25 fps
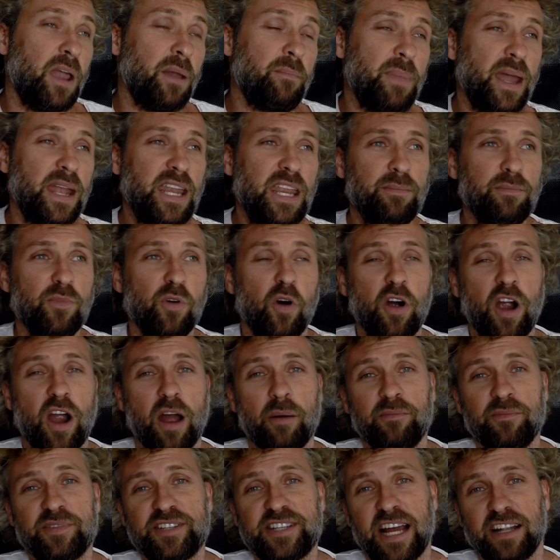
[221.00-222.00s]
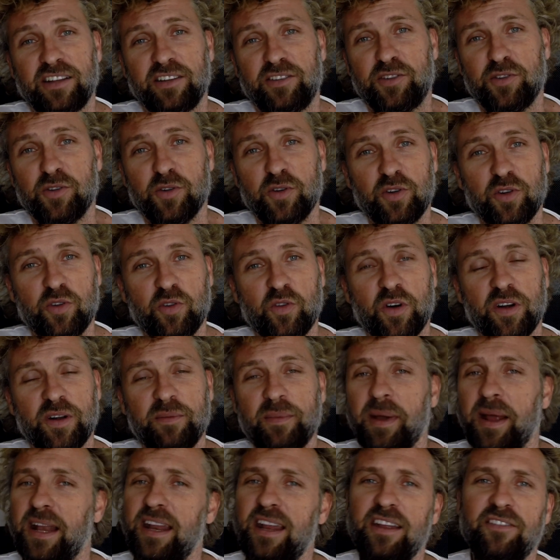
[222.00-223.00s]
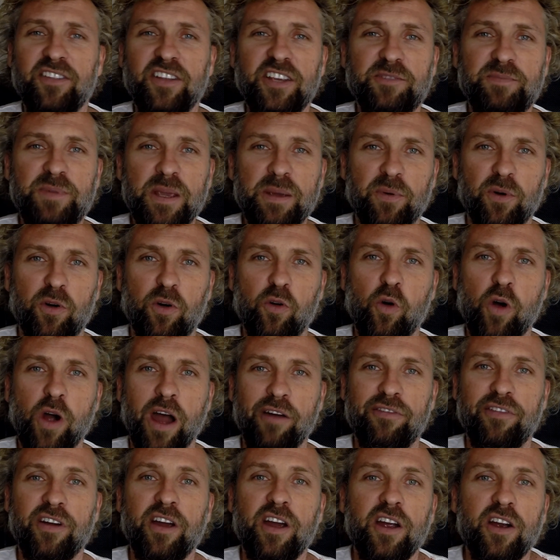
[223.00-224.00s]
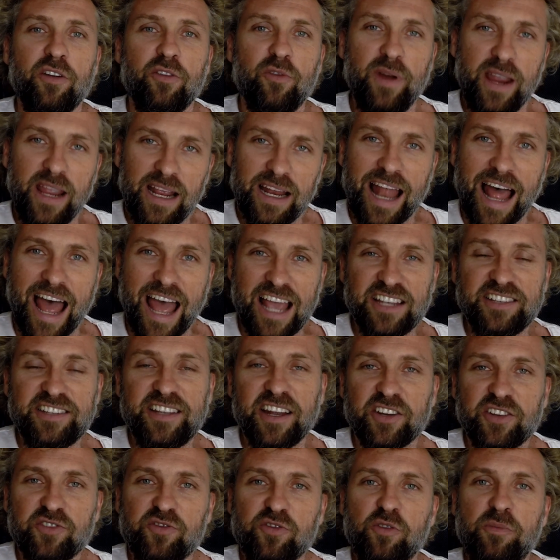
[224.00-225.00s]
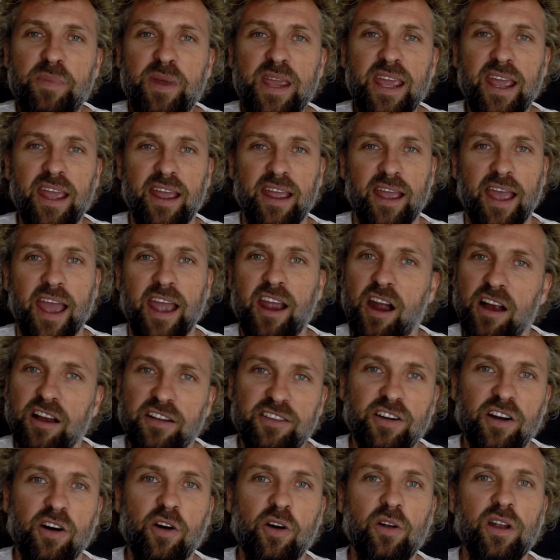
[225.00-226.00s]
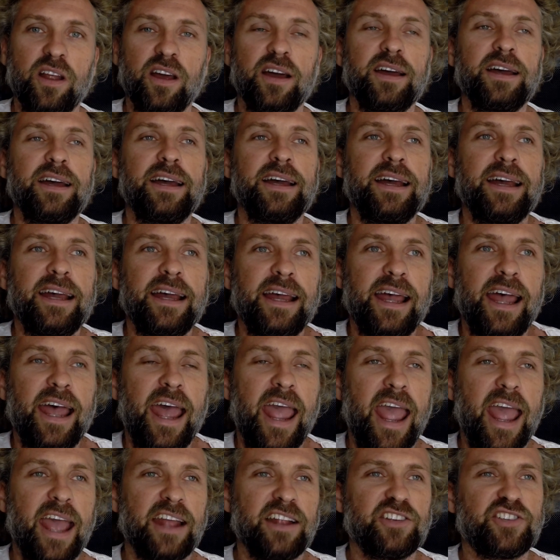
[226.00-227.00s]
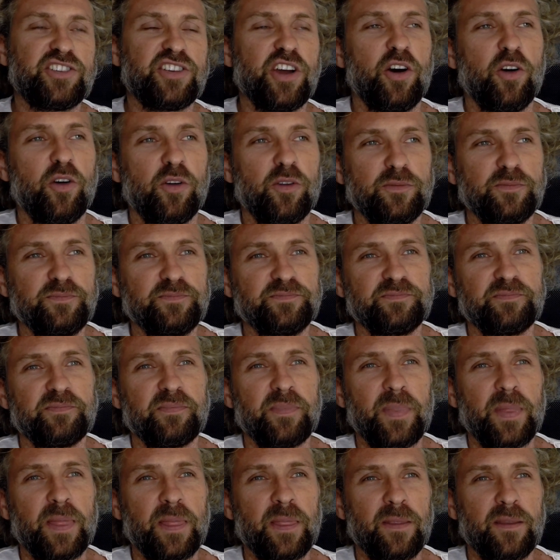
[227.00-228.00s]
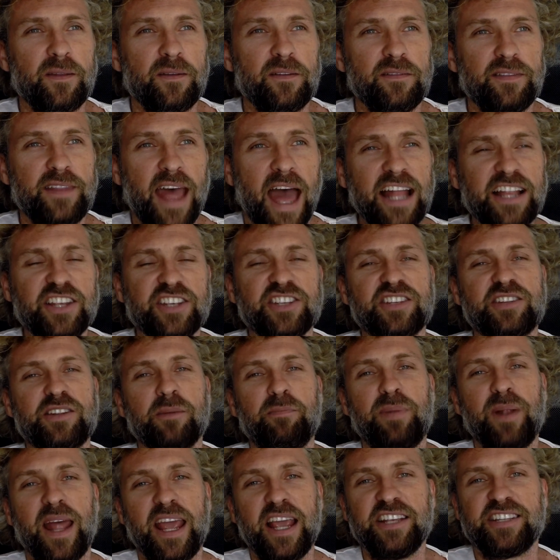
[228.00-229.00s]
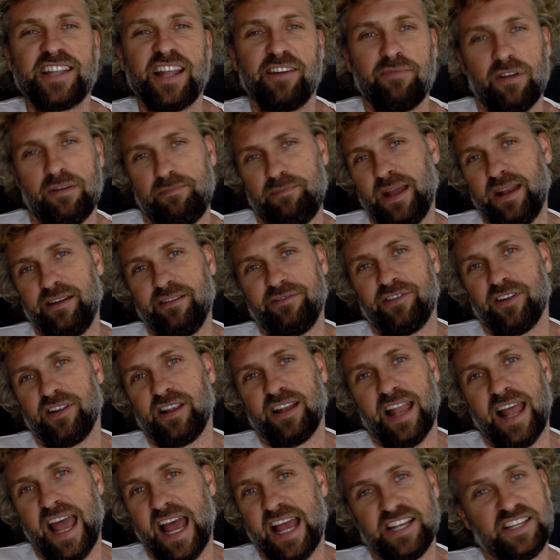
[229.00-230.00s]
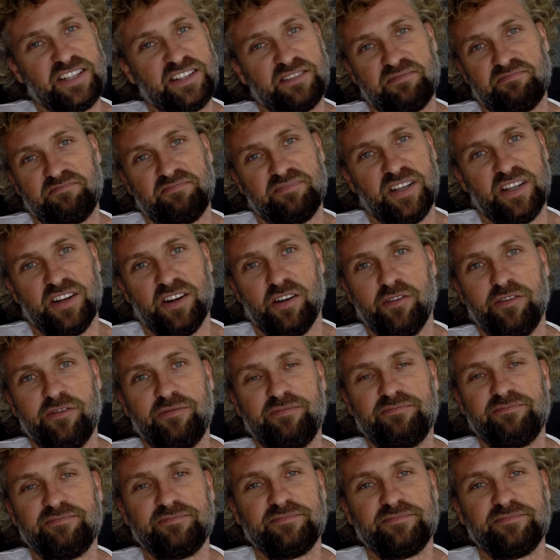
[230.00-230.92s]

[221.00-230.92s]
many more, Sadhguru, and many of these people who have realized their true being, Eckhart Tolle. And so that's the place that I've been for the last, you know,